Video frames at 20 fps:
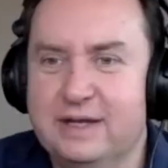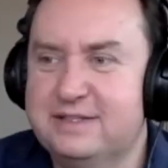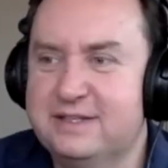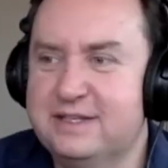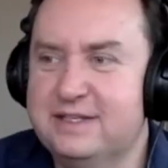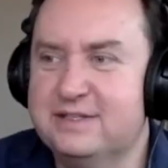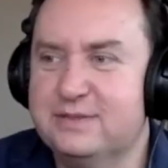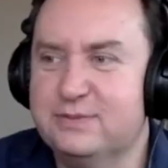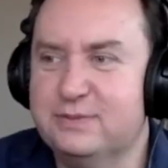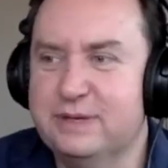
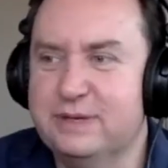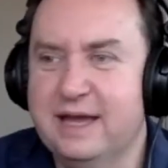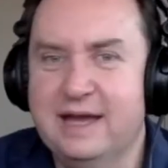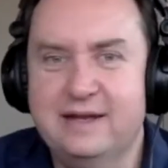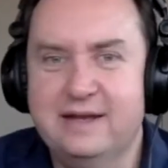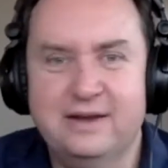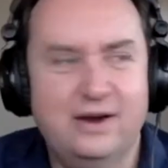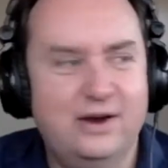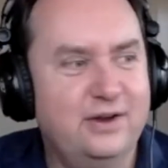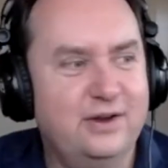geez, we
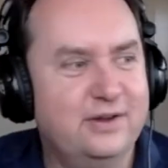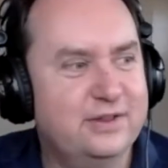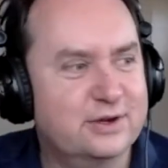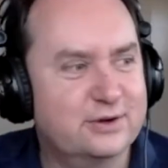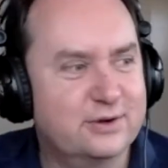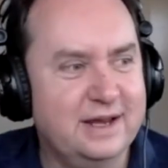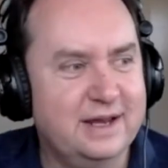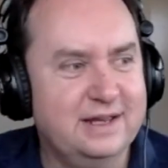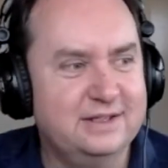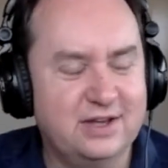had all the
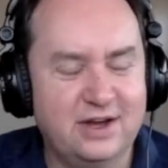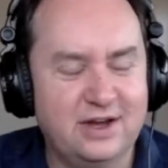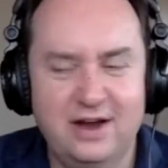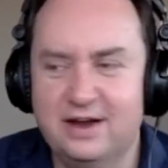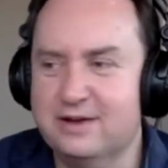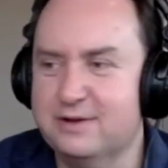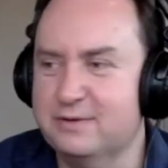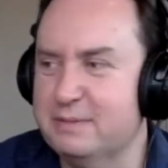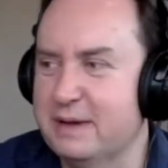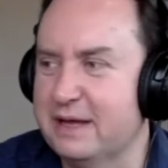great
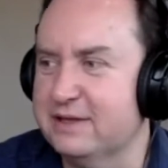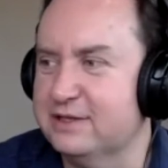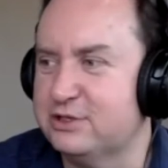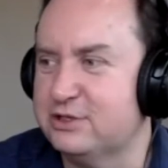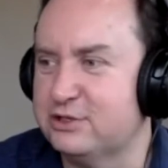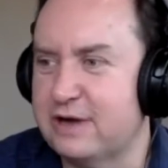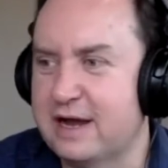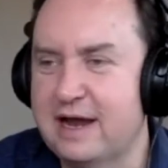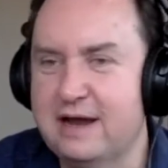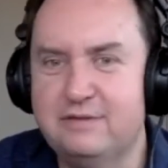talk about the
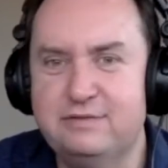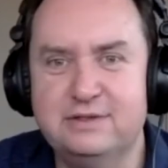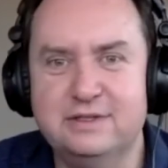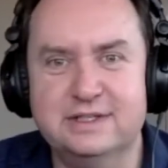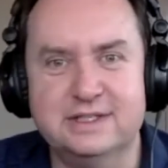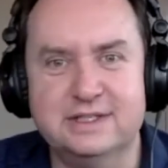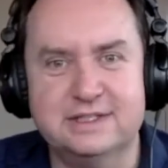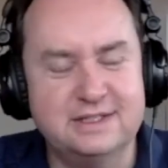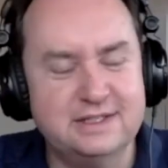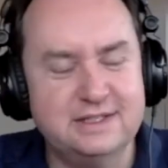travel and
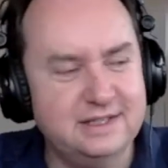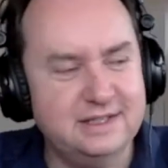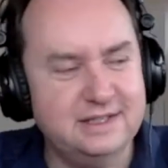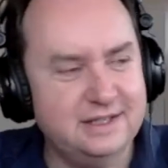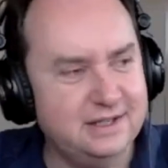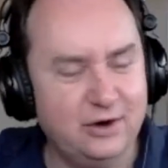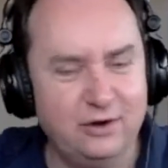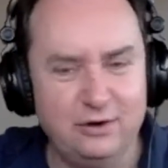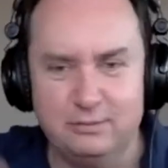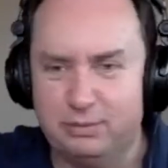the
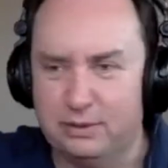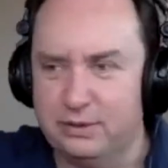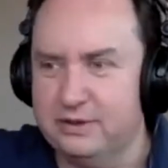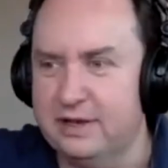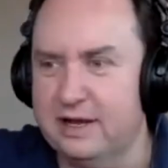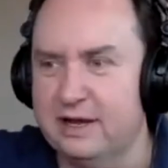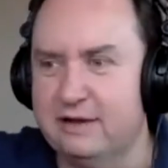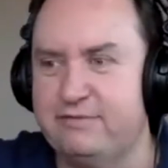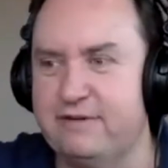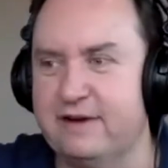CEO and putting
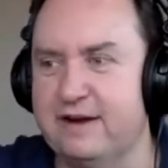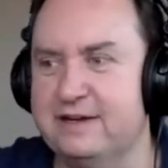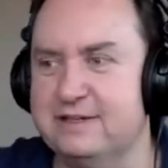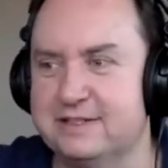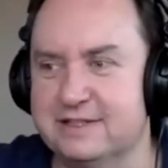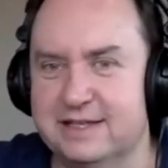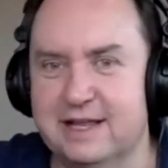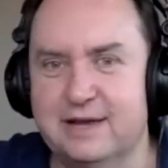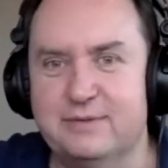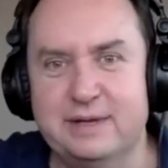out fires,
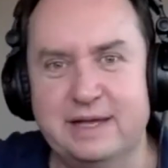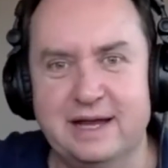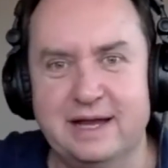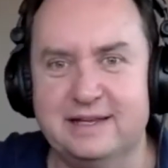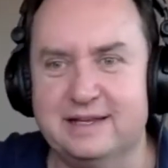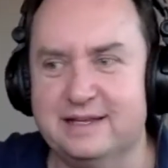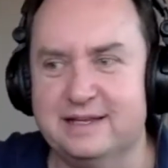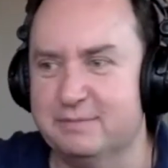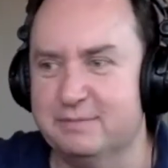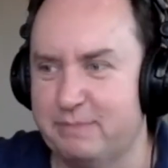and then we got
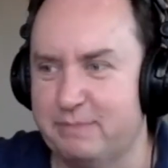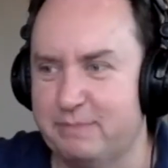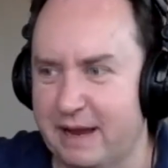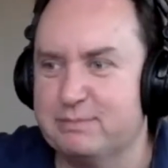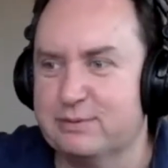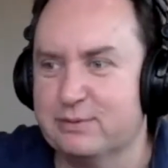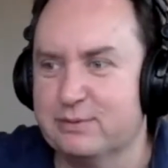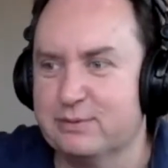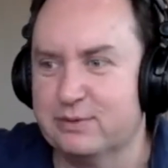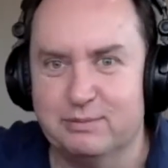into
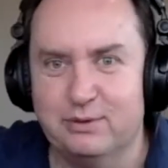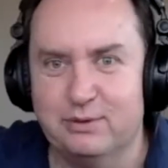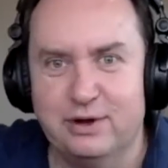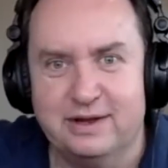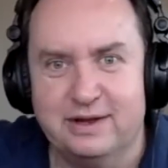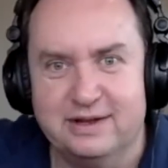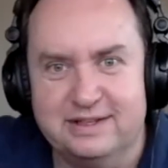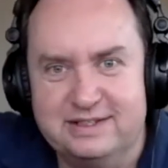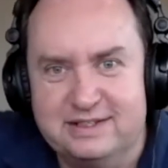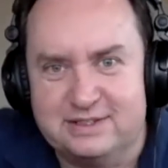paperwork. Boy,
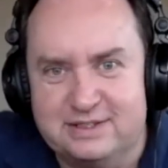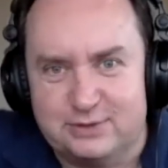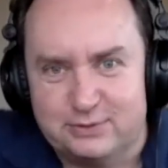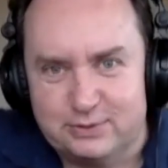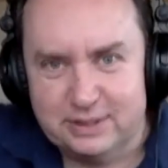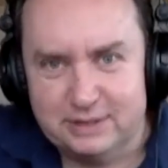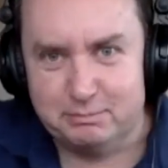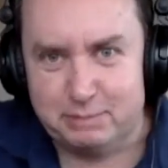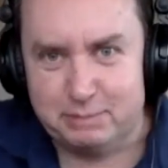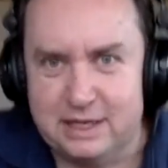it's just a
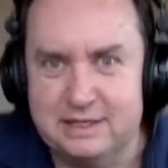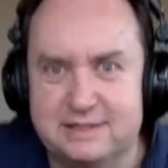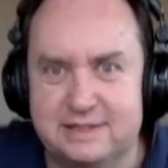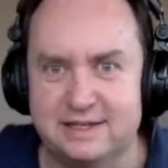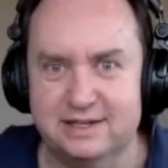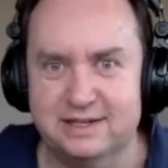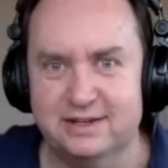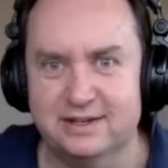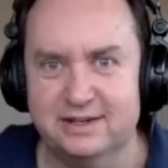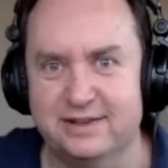real
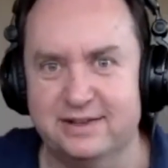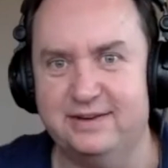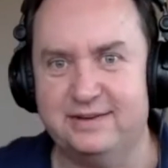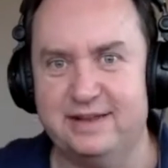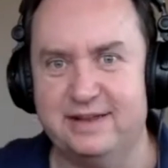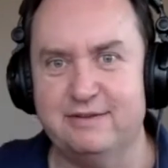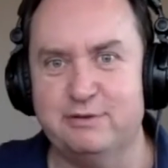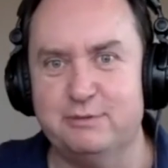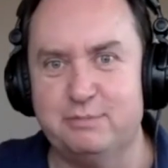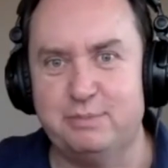buzzkill there,
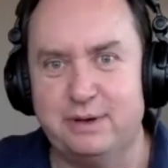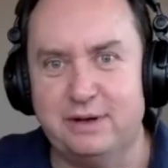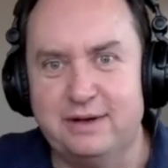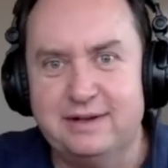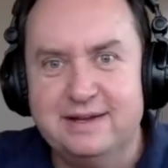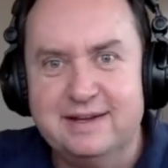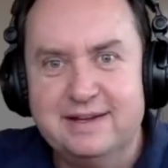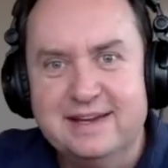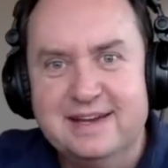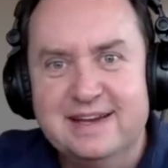David
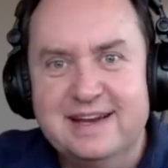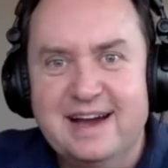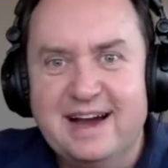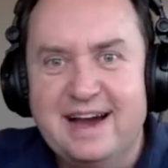Paul. Uh, uh